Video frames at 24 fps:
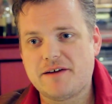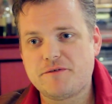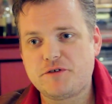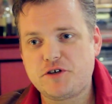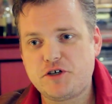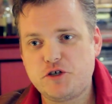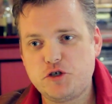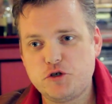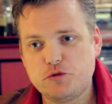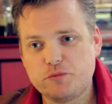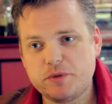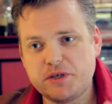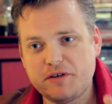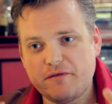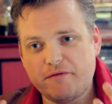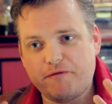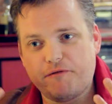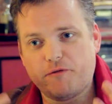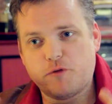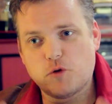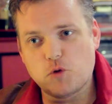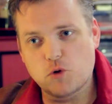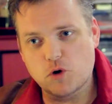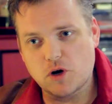have human
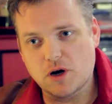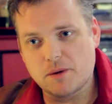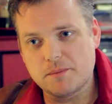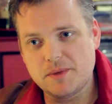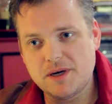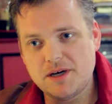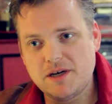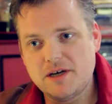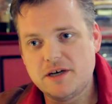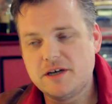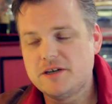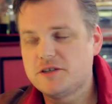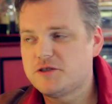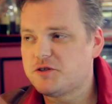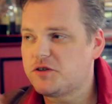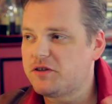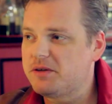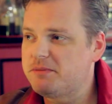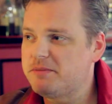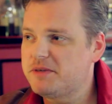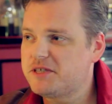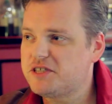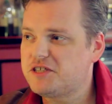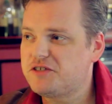form, so
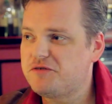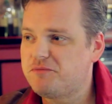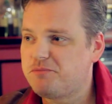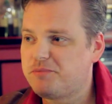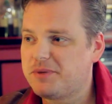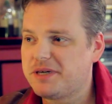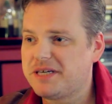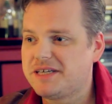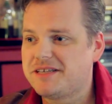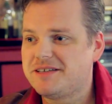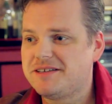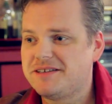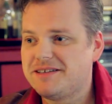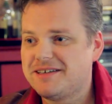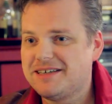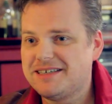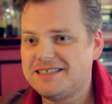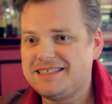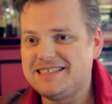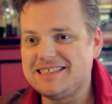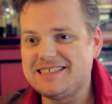they must have been